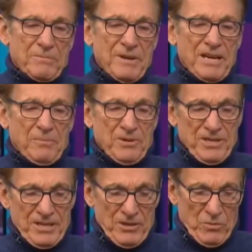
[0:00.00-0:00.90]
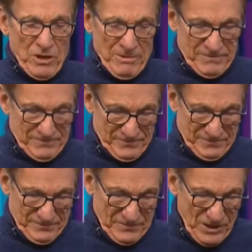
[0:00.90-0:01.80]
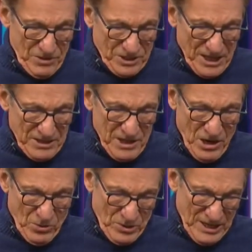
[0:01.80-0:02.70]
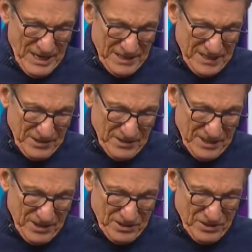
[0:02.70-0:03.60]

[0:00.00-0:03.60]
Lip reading: to meet up with another woman? You said no. The lie detector test